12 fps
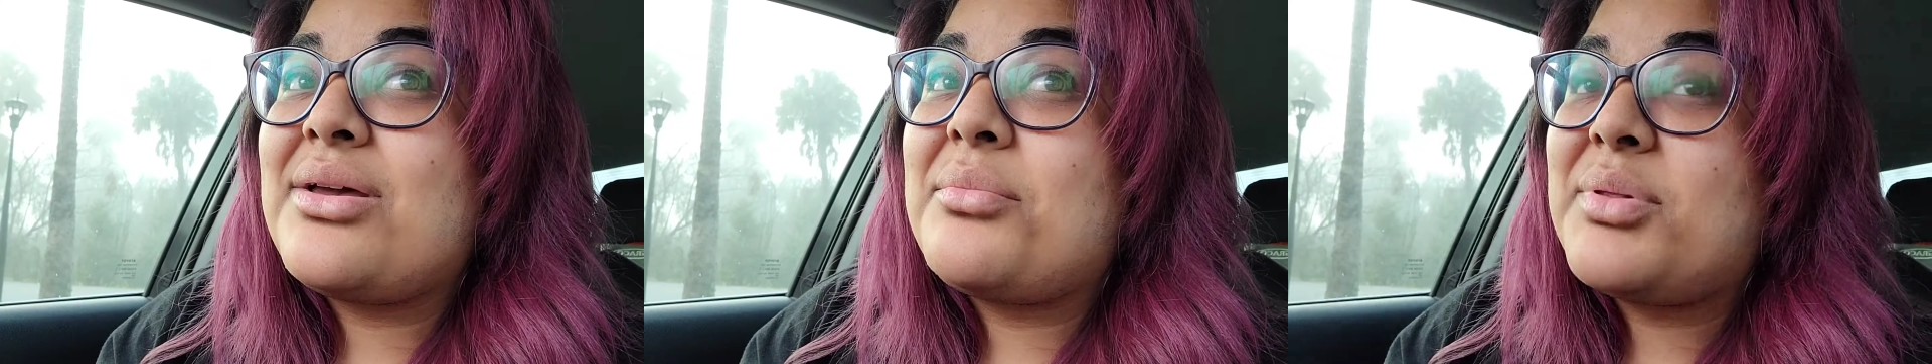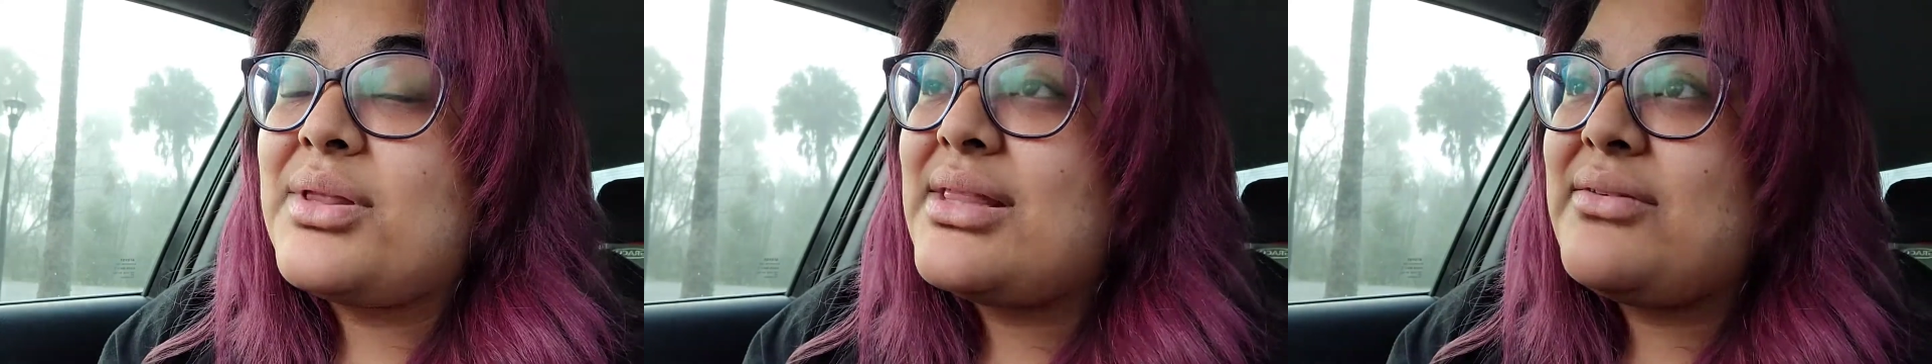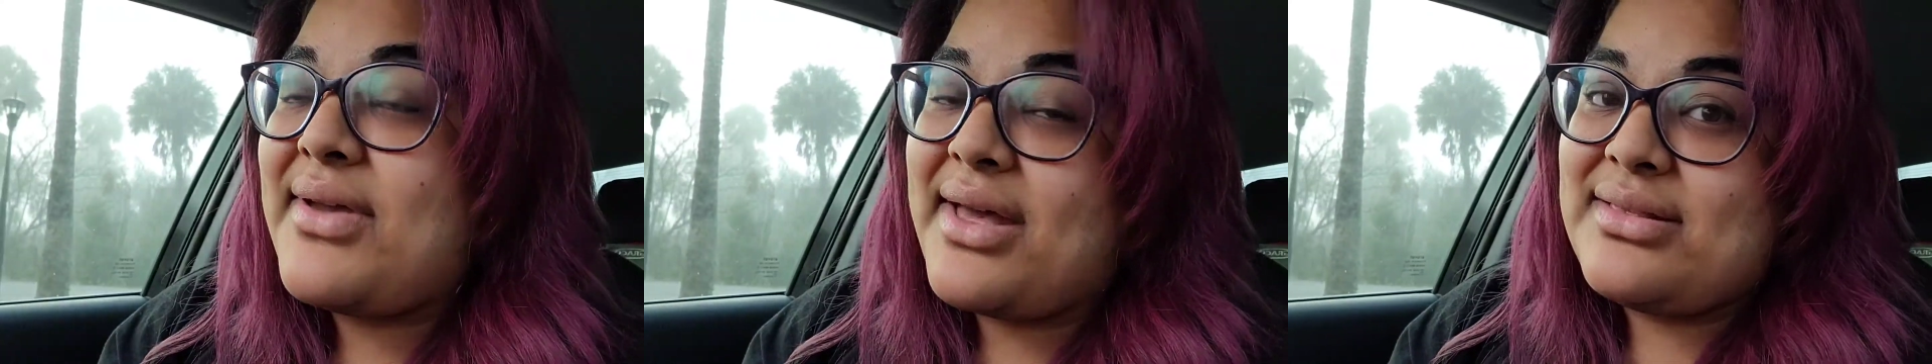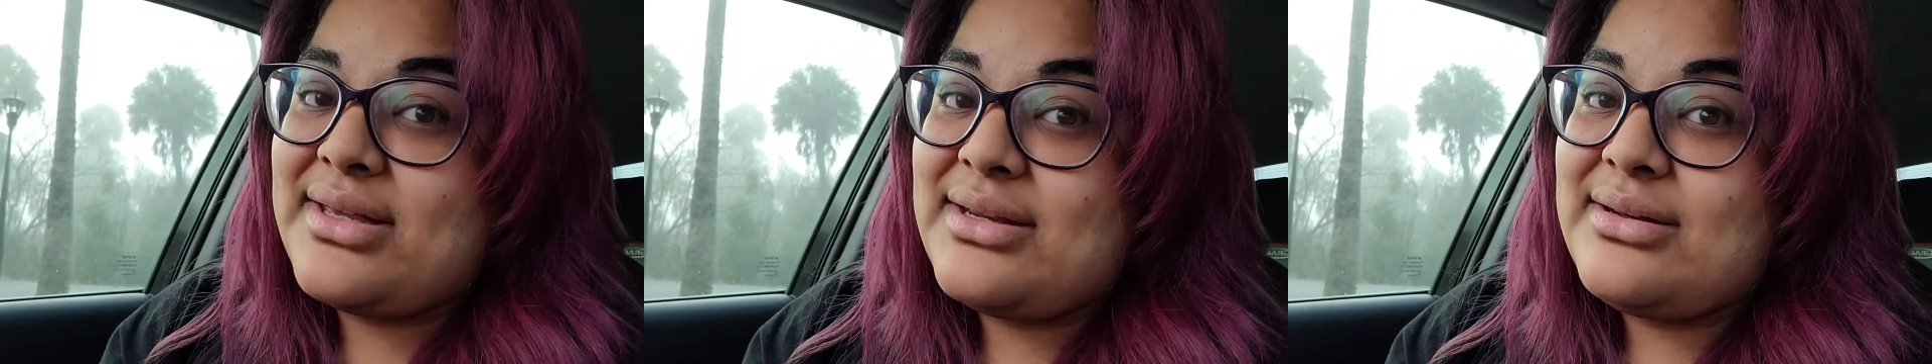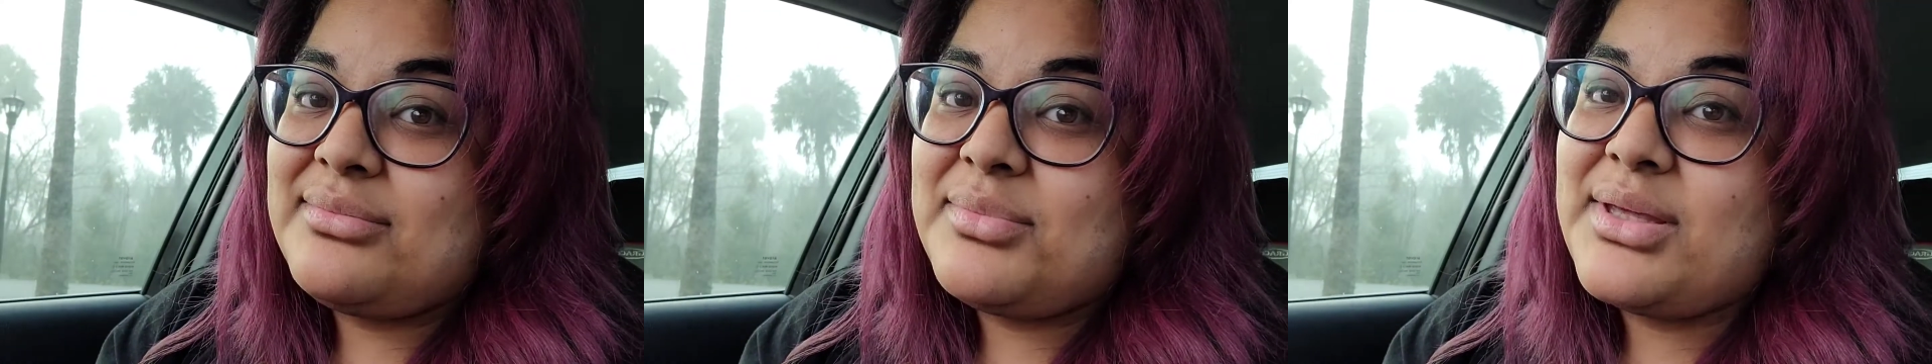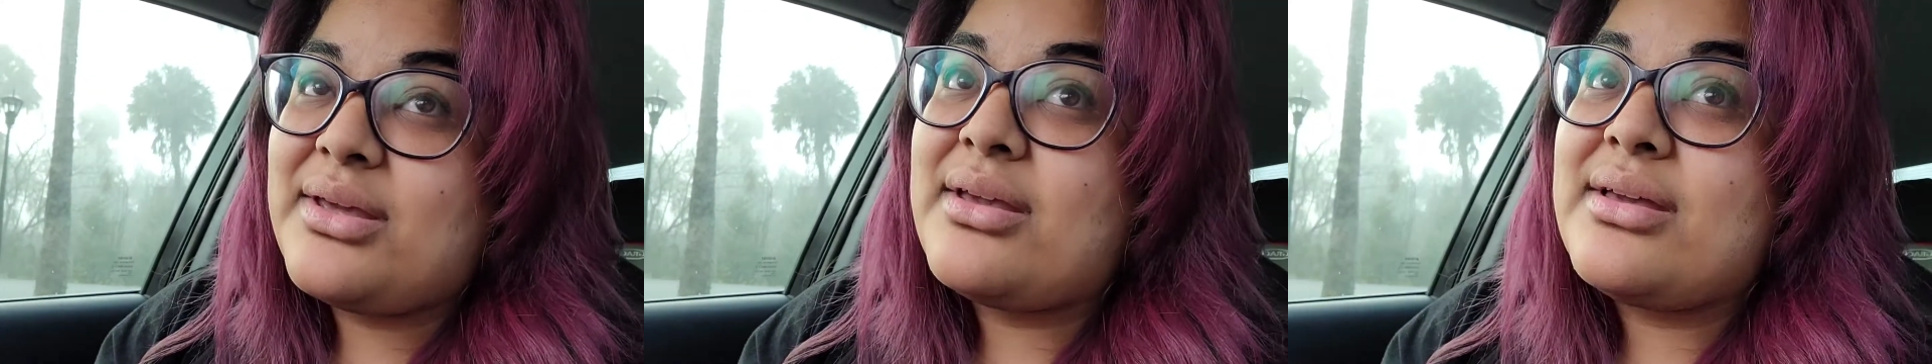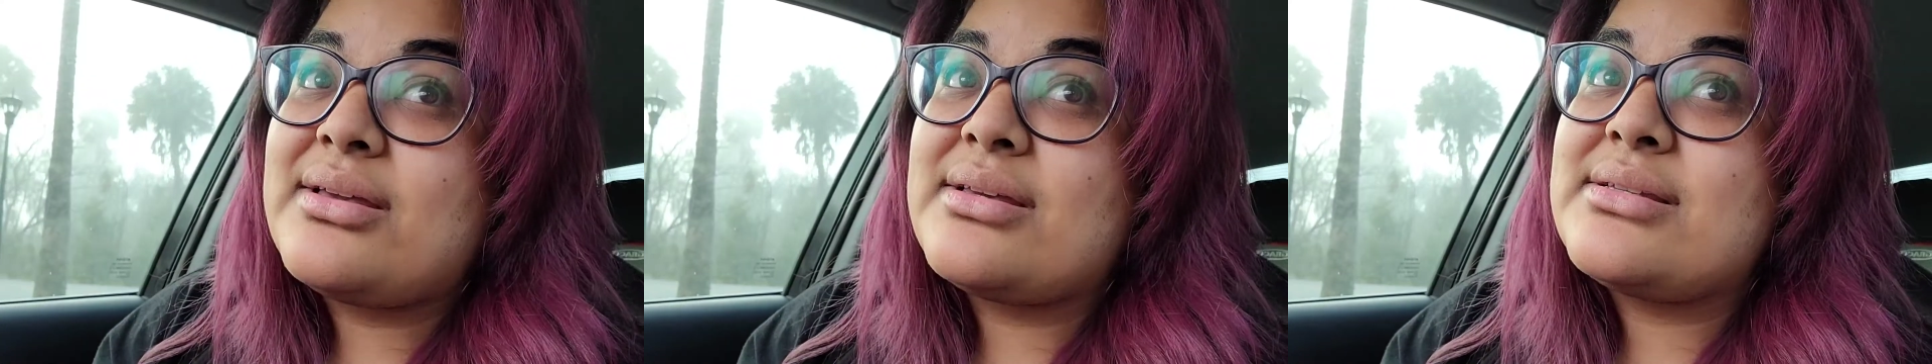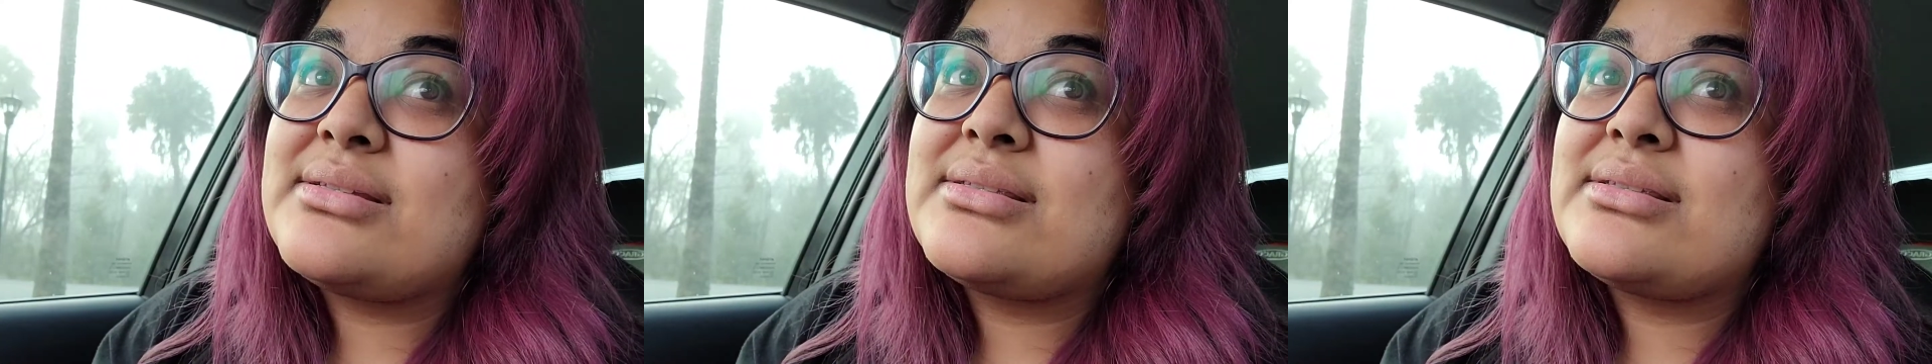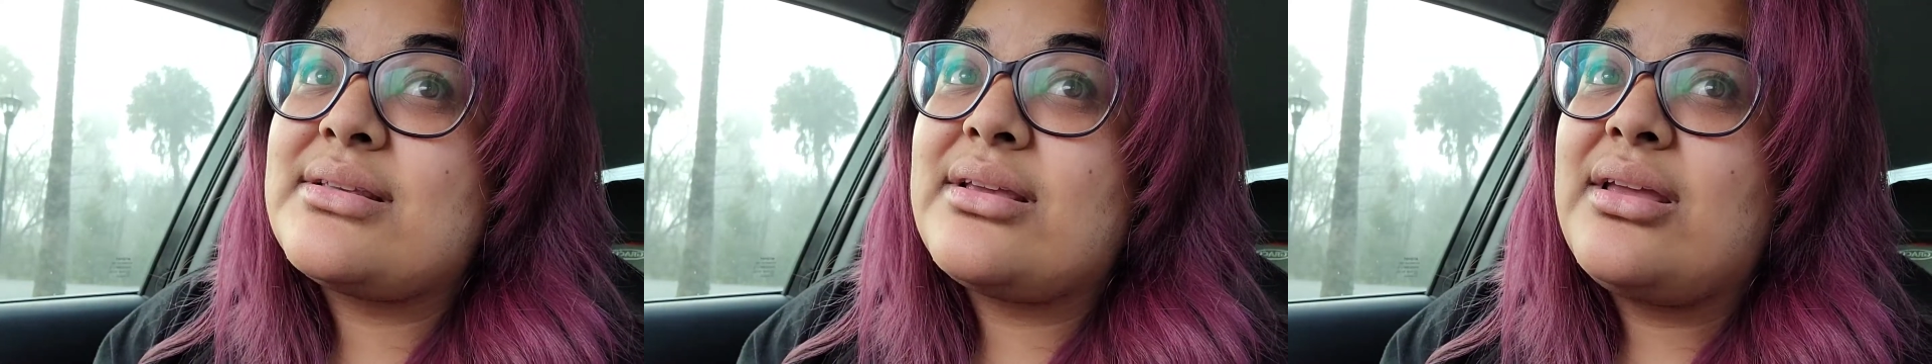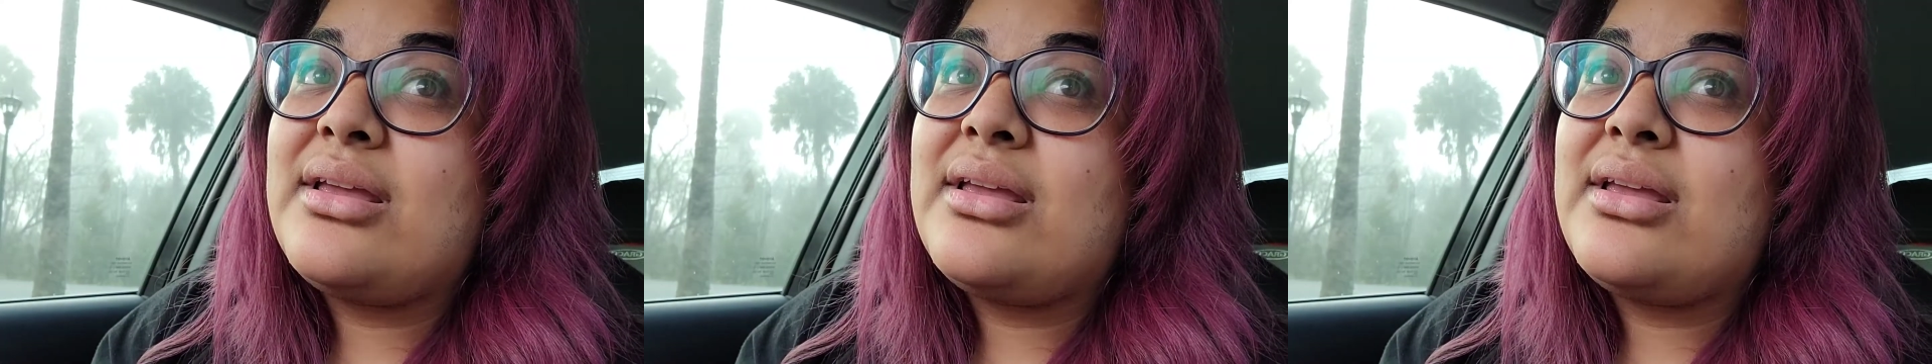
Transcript: completely valid because